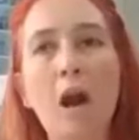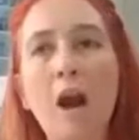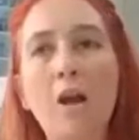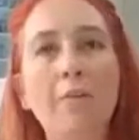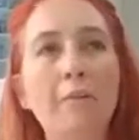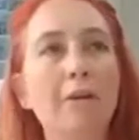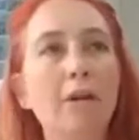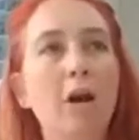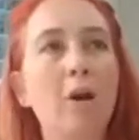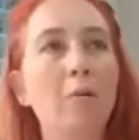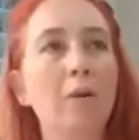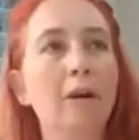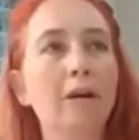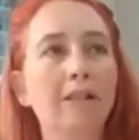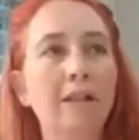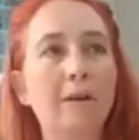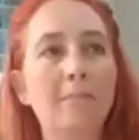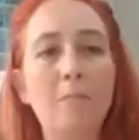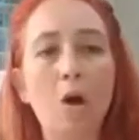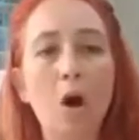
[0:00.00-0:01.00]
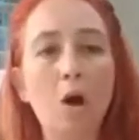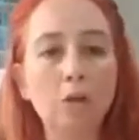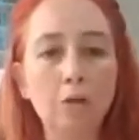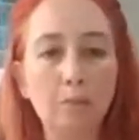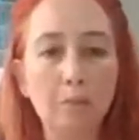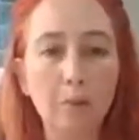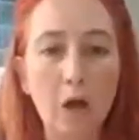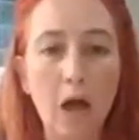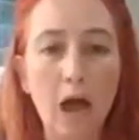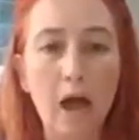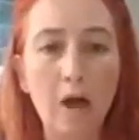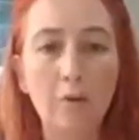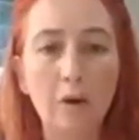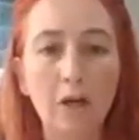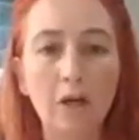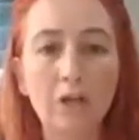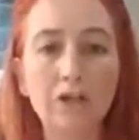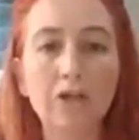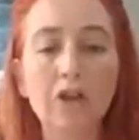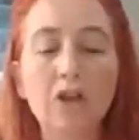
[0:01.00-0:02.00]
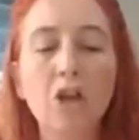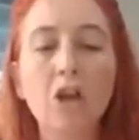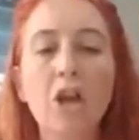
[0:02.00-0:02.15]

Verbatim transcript: I mean, I want to say multiple hours,